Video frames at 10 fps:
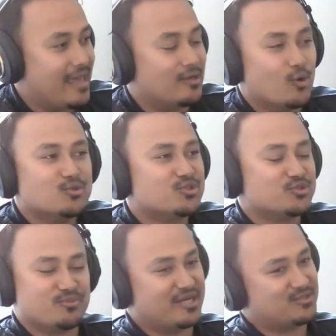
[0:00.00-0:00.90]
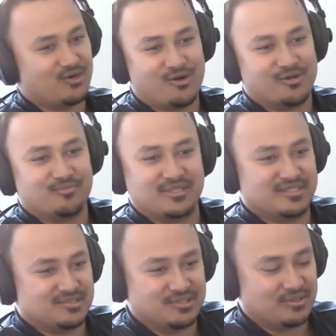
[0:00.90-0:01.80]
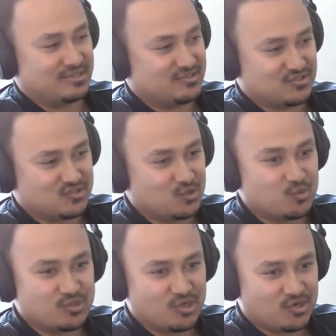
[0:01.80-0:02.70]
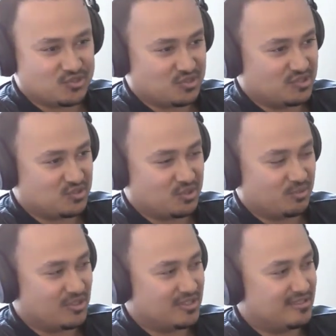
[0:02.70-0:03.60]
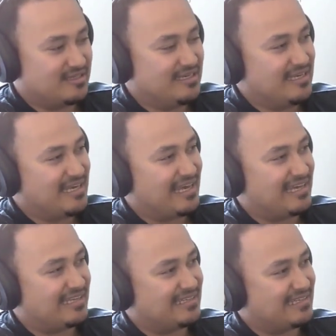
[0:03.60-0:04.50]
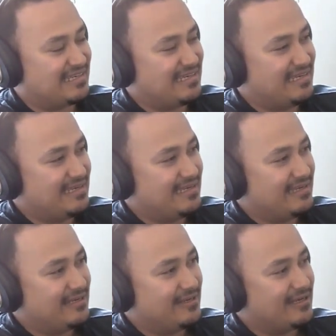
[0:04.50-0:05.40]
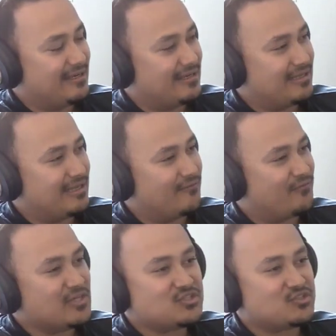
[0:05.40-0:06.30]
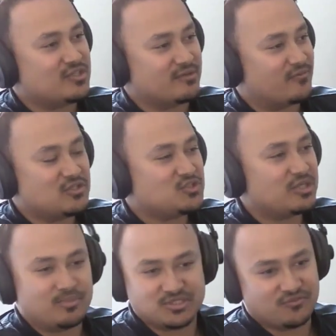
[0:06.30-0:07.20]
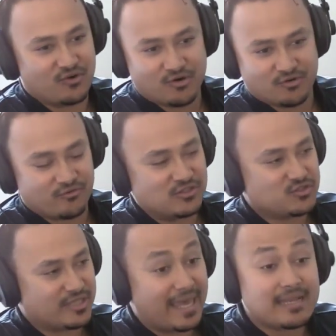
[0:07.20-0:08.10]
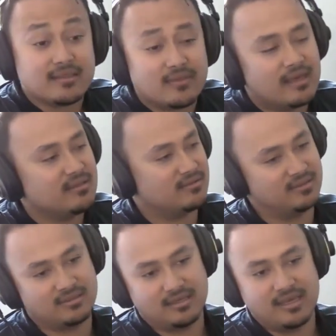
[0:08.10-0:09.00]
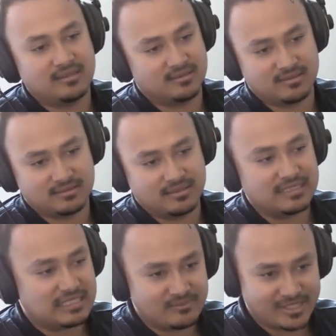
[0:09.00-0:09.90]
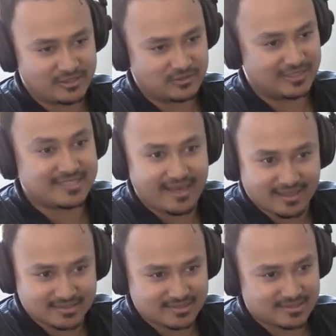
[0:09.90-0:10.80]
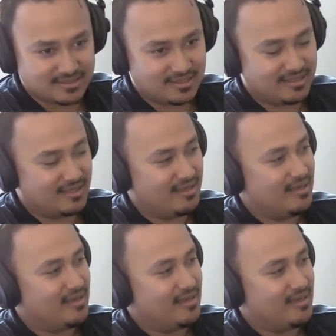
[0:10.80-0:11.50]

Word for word: and it always goes back to art because you know that's just who we are. It's it's in our blood, and finishing finishing a piece of art or finishing any anything anything an email a text mm-hmm.